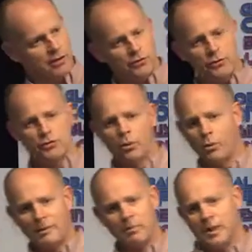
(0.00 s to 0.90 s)
through to a
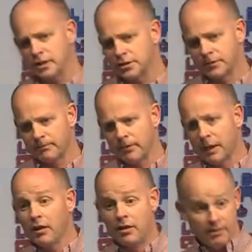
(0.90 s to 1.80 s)
web page,
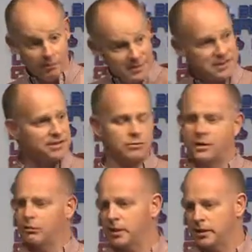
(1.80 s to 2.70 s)
the business
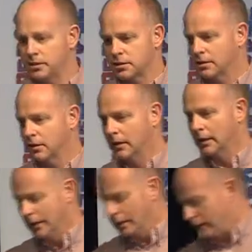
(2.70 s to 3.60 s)
web page.
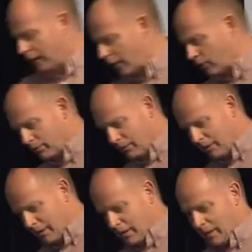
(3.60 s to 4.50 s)

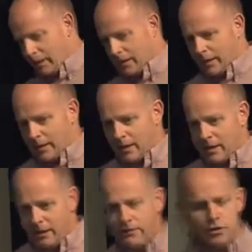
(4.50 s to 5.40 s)
Now,
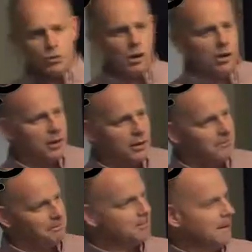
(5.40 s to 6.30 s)
if you
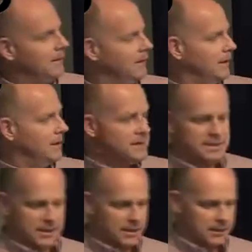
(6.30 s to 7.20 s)
are, let's
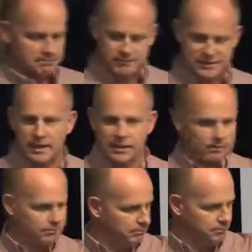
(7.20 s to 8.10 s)
say,
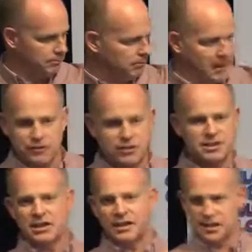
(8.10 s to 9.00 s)
selling mattress
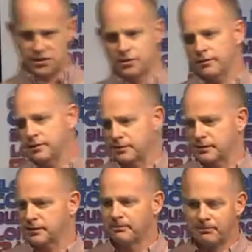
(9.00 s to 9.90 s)
cleaning
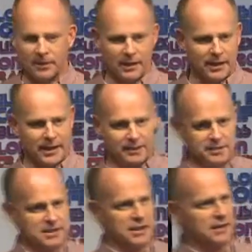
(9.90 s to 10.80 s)
services, and